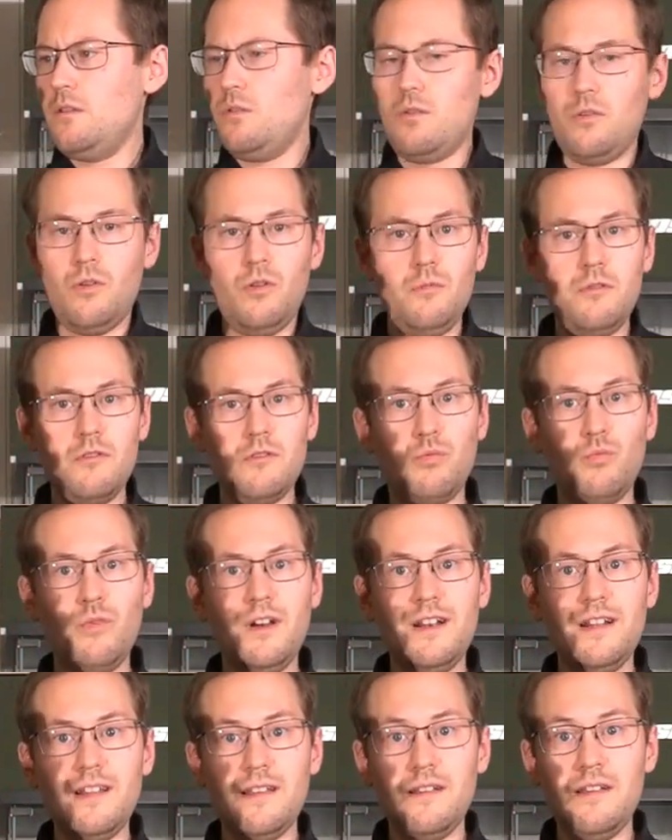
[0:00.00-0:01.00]
almost
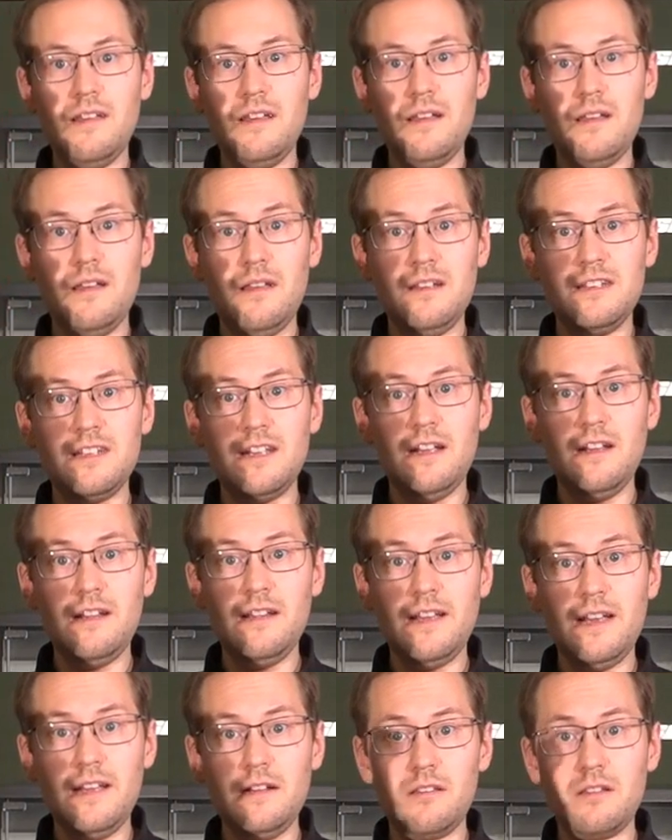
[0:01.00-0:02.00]
one entire
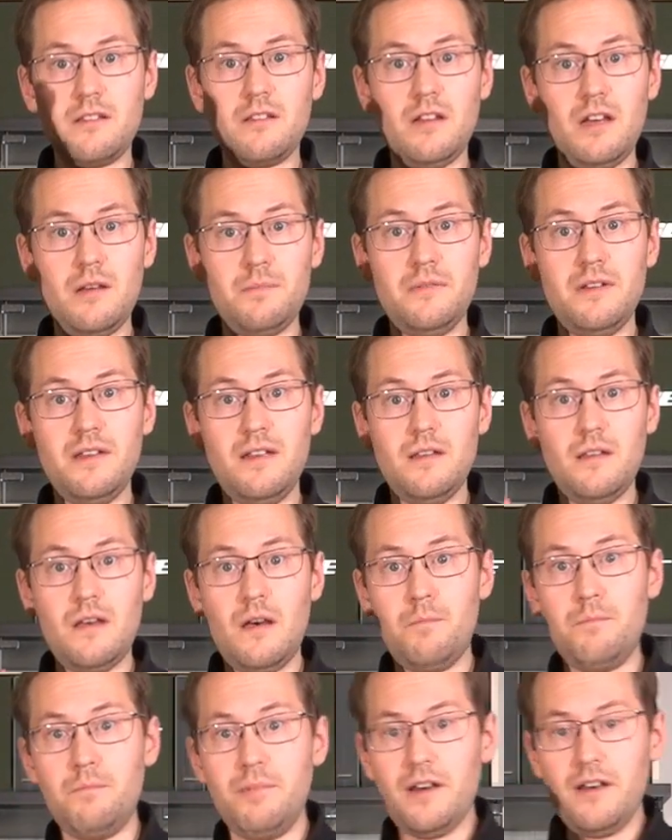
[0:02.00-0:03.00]
light stop
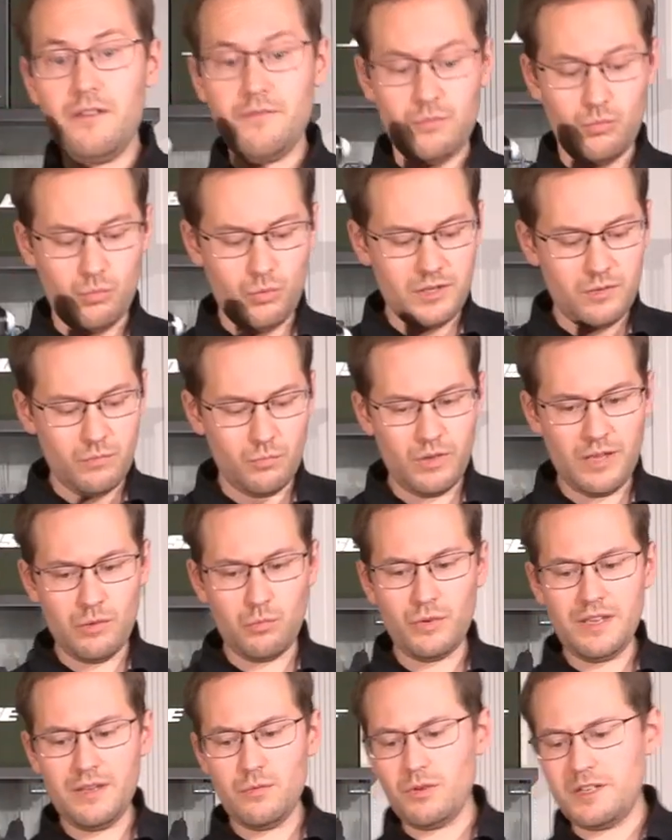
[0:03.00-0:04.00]
above where
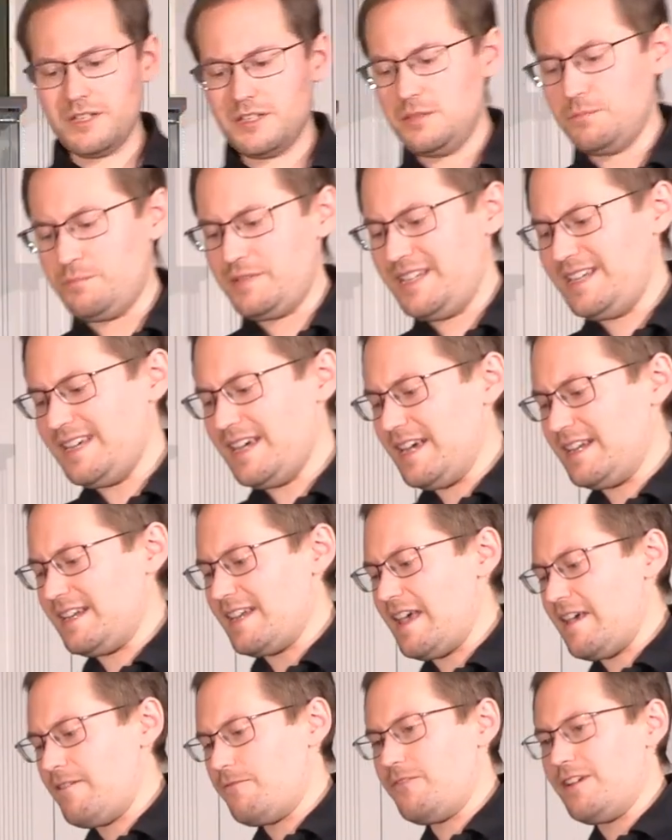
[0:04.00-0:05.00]
we want to be
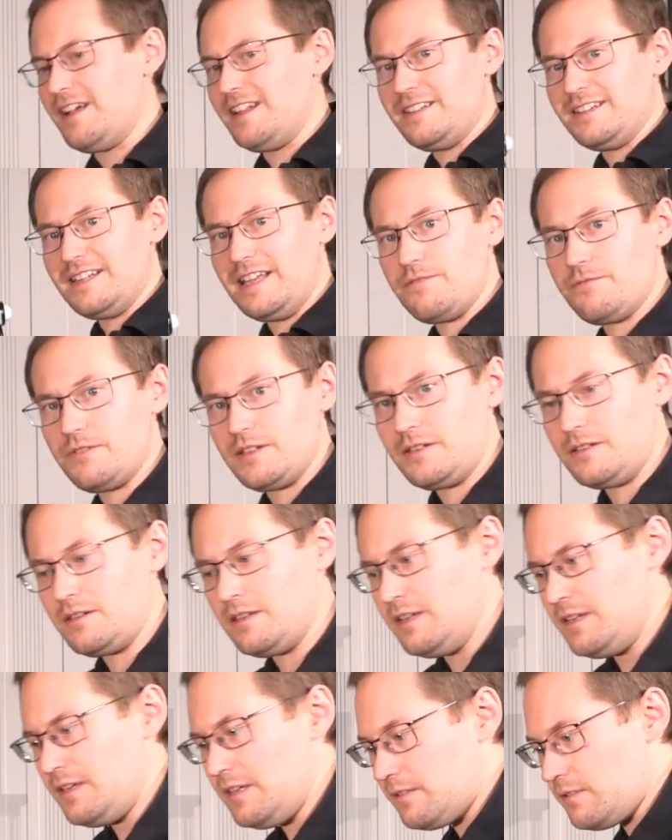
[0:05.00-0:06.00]
at F11.
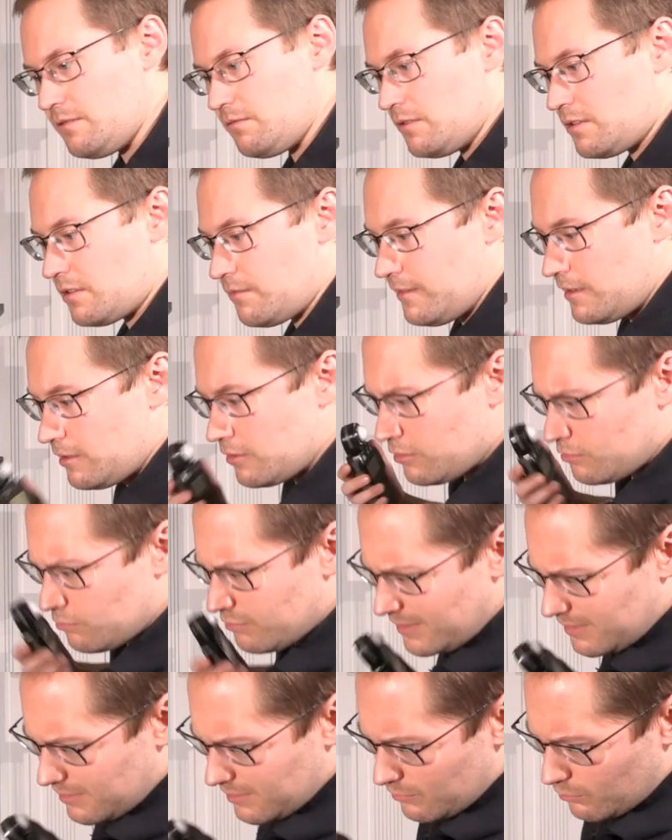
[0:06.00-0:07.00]
There is a very good
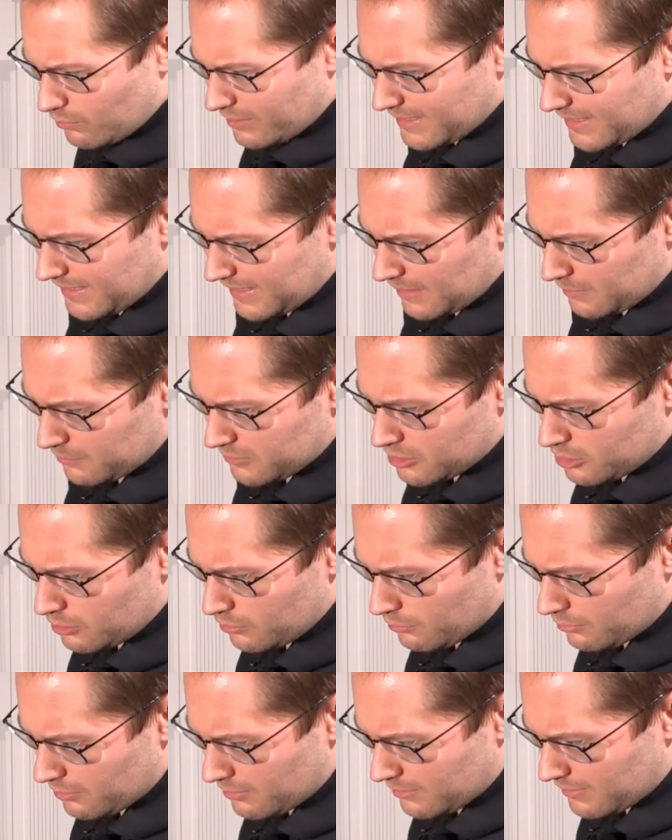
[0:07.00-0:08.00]
reason why I've
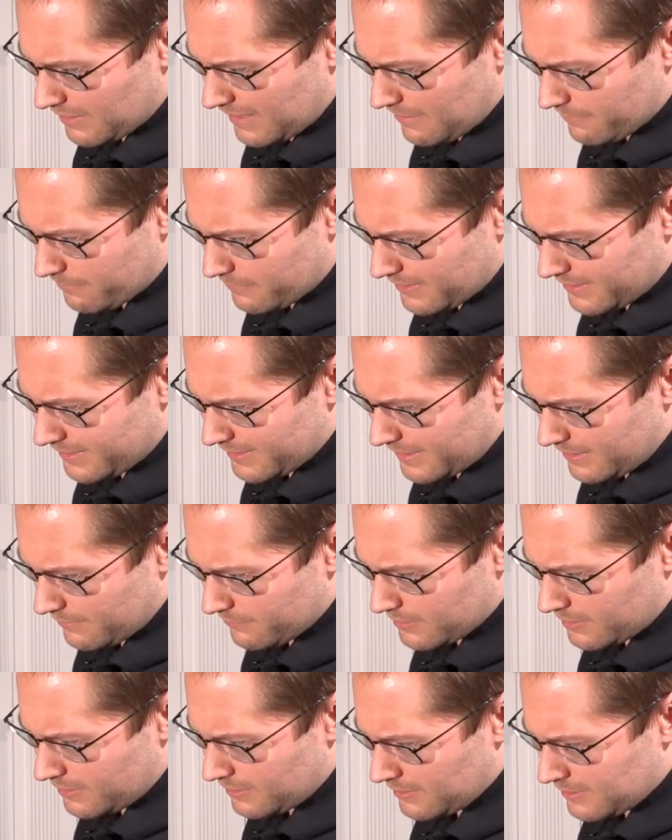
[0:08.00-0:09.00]
chosen
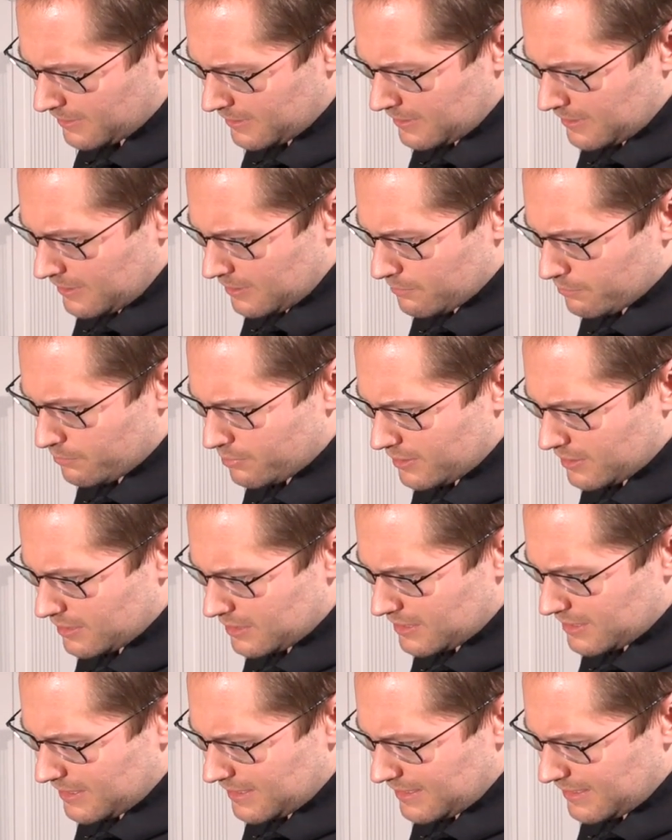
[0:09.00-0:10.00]
F11,
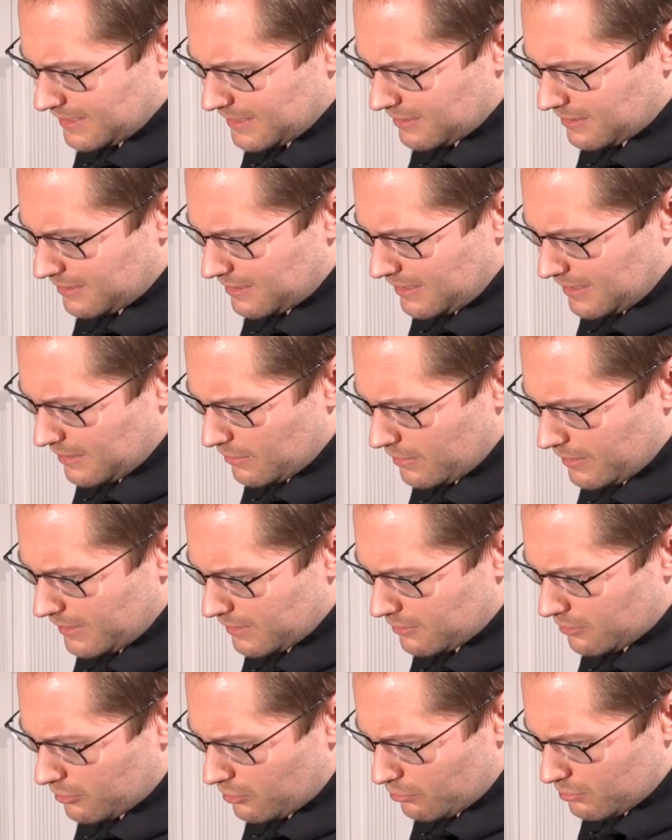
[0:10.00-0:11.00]
but let's see here.
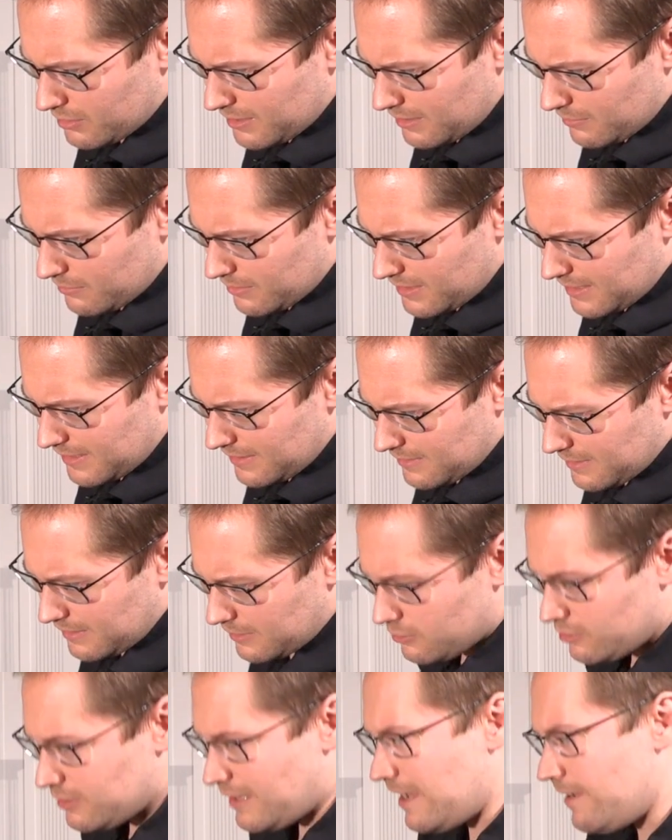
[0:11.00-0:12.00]
Let's go down again
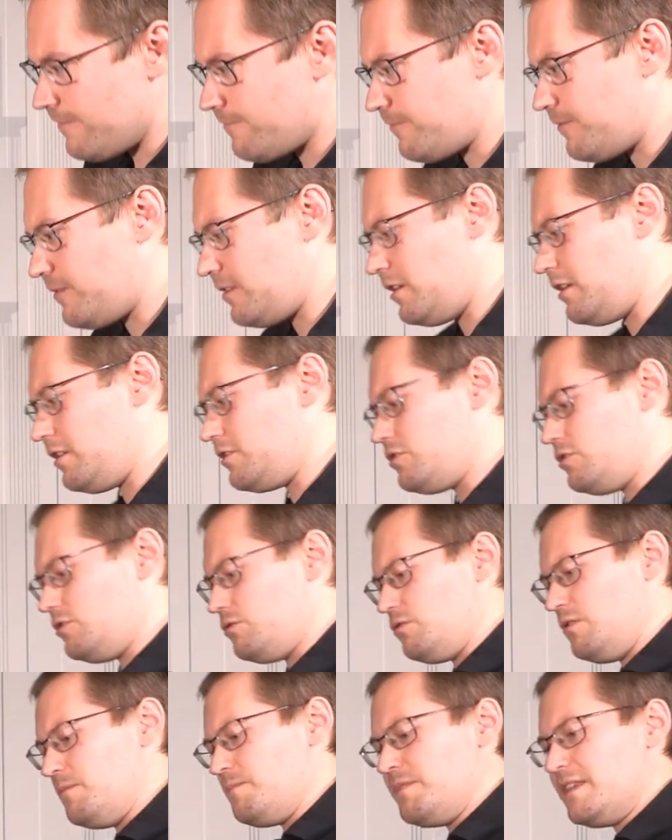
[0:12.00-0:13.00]
then
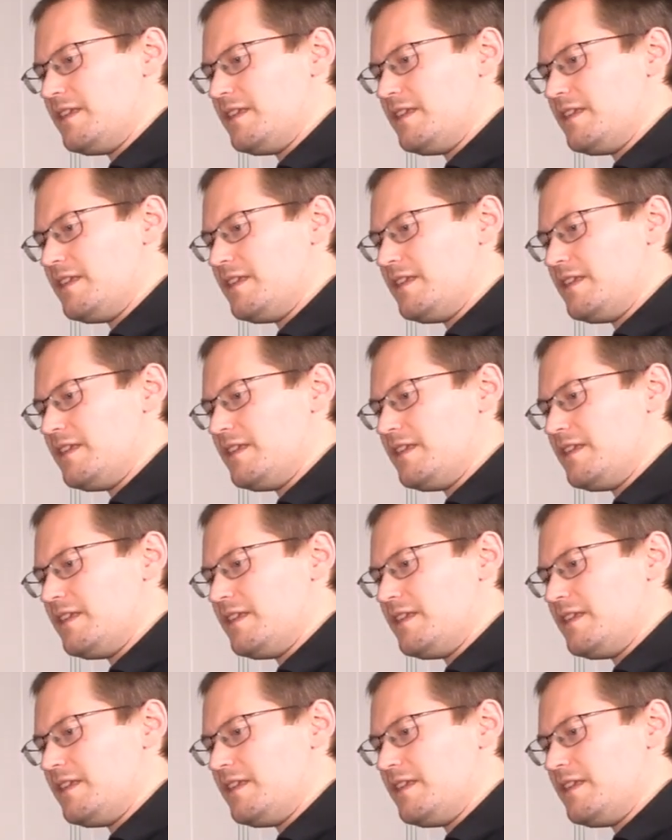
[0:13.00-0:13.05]
to